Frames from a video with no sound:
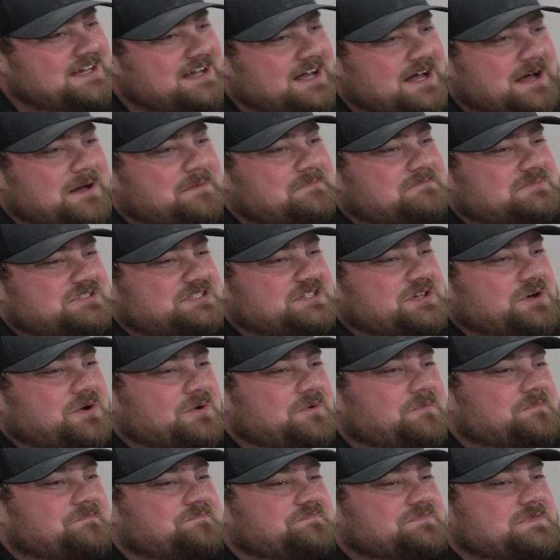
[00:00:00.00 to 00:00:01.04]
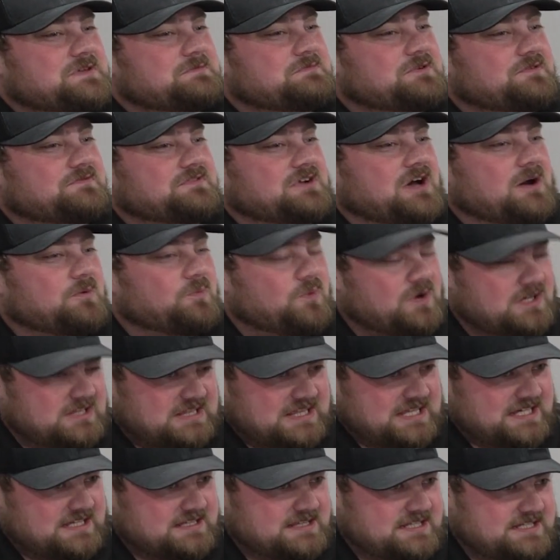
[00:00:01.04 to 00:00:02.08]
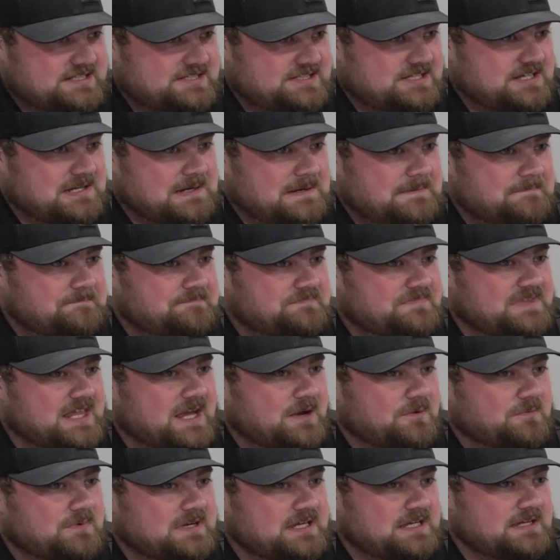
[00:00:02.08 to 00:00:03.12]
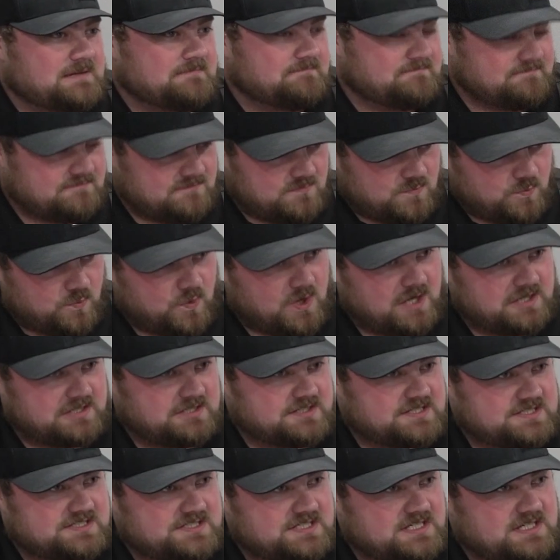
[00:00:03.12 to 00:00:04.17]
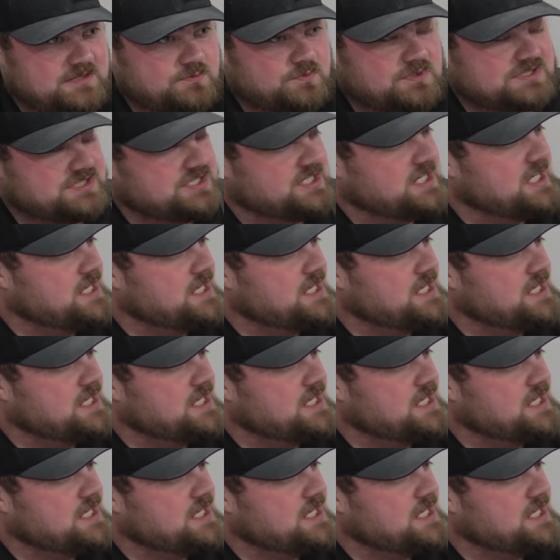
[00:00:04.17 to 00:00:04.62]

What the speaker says: So moving on, one thing this year that we wanted to see was an